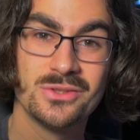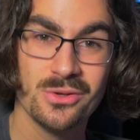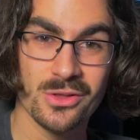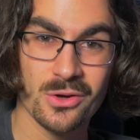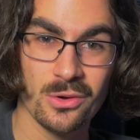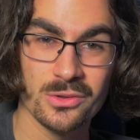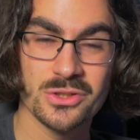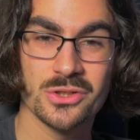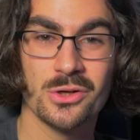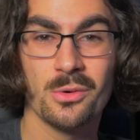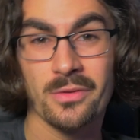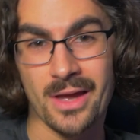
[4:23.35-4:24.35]
to the cold
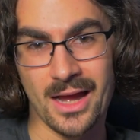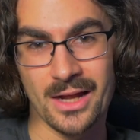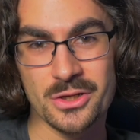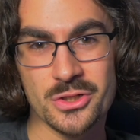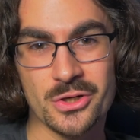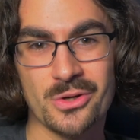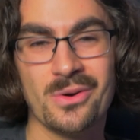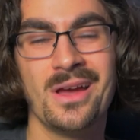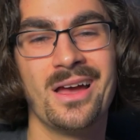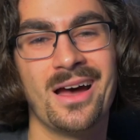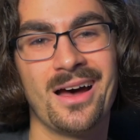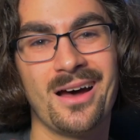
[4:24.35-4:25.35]
shoe or the hot shoe
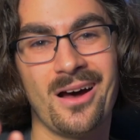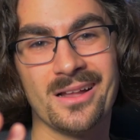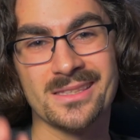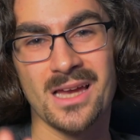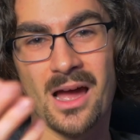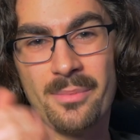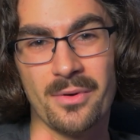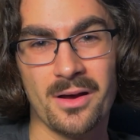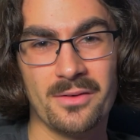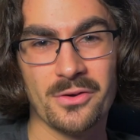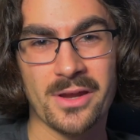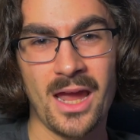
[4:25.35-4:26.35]
on top
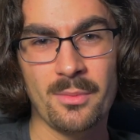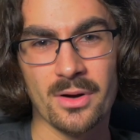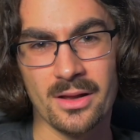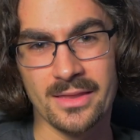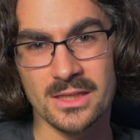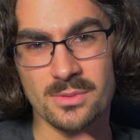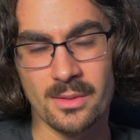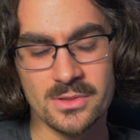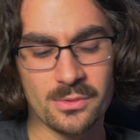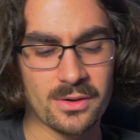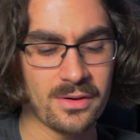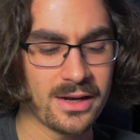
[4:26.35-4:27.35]
of your camera. And that's what I'm
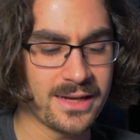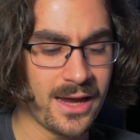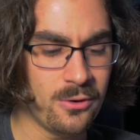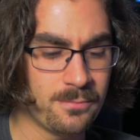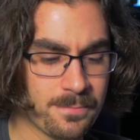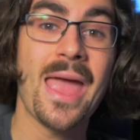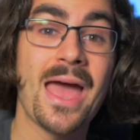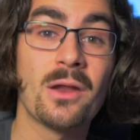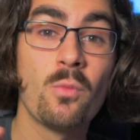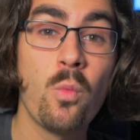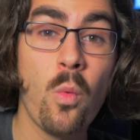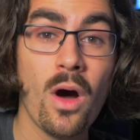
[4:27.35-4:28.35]
doing right now.
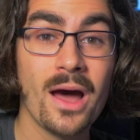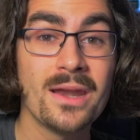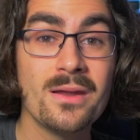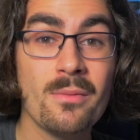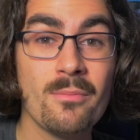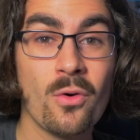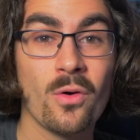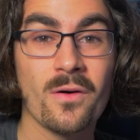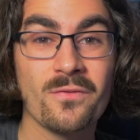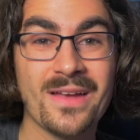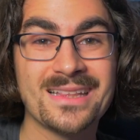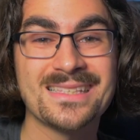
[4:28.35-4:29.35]
And one more
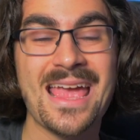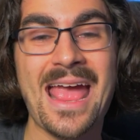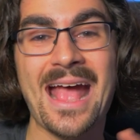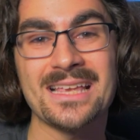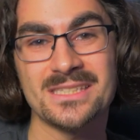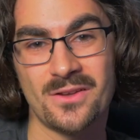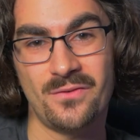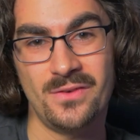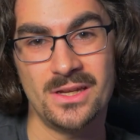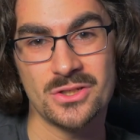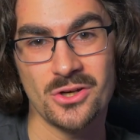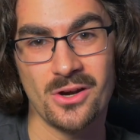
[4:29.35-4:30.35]
fantastic
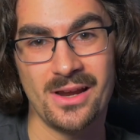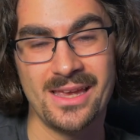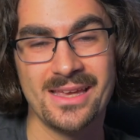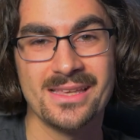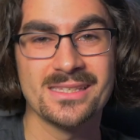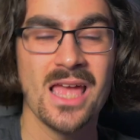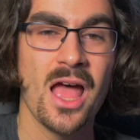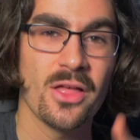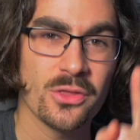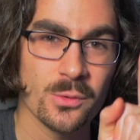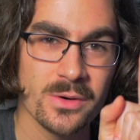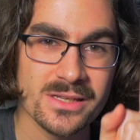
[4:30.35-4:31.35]
feature is
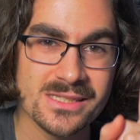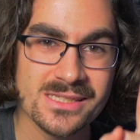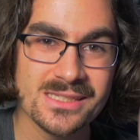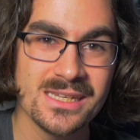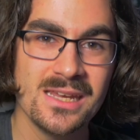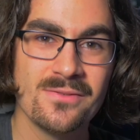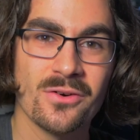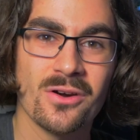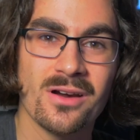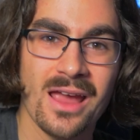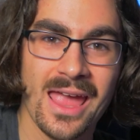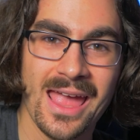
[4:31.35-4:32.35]
the
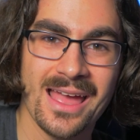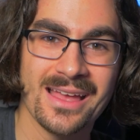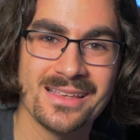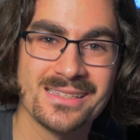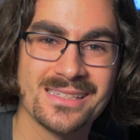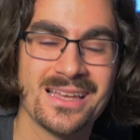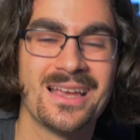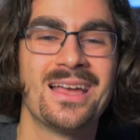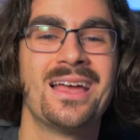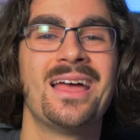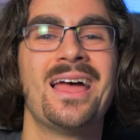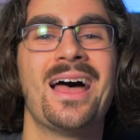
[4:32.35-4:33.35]
receiver has
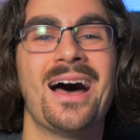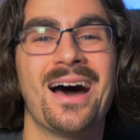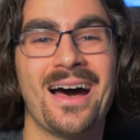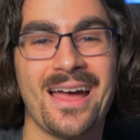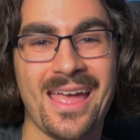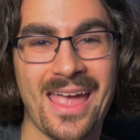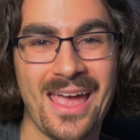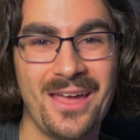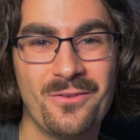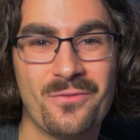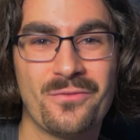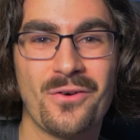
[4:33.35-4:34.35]
a
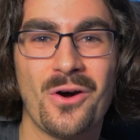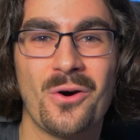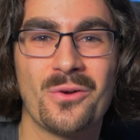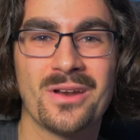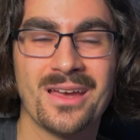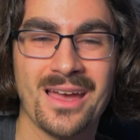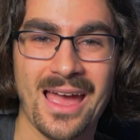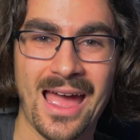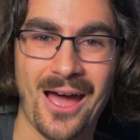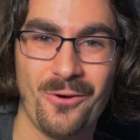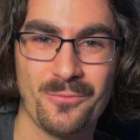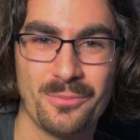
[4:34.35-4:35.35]
headphone
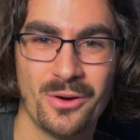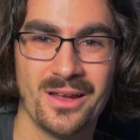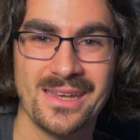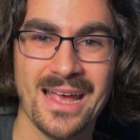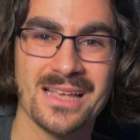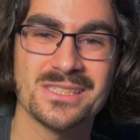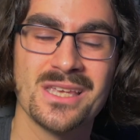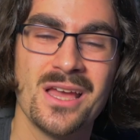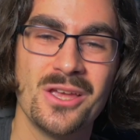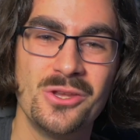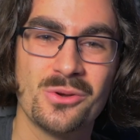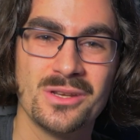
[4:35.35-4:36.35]
output. Yes,
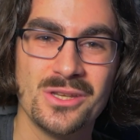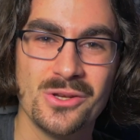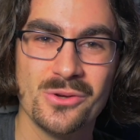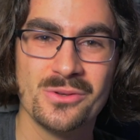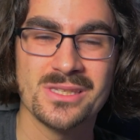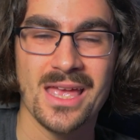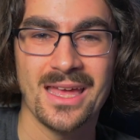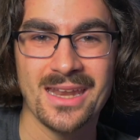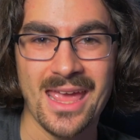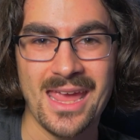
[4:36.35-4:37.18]
you can use an